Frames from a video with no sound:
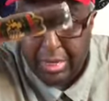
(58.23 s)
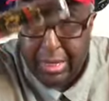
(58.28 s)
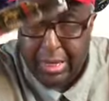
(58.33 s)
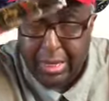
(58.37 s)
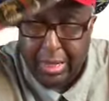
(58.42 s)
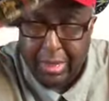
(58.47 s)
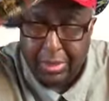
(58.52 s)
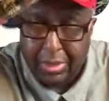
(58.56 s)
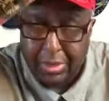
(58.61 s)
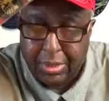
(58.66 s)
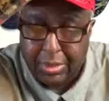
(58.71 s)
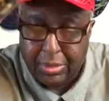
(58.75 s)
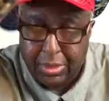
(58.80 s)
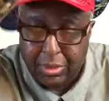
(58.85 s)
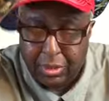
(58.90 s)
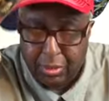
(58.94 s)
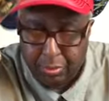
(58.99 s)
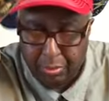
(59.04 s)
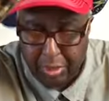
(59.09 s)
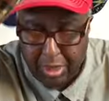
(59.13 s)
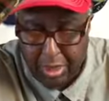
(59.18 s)
It says it's
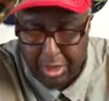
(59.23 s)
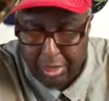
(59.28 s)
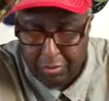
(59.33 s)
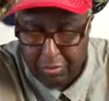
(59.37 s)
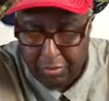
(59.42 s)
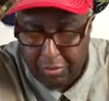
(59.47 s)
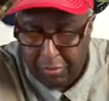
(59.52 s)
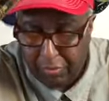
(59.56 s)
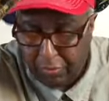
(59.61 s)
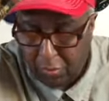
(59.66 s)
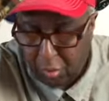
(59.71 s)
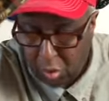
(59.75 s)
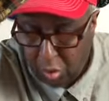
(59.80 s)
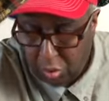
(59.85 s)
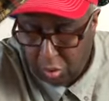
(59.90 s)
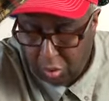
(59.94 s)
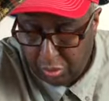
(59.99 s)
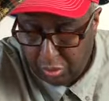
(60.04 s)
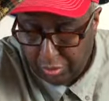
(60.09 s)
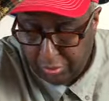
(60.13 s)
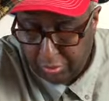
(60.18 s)
medium to
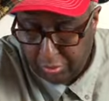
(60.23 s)
full.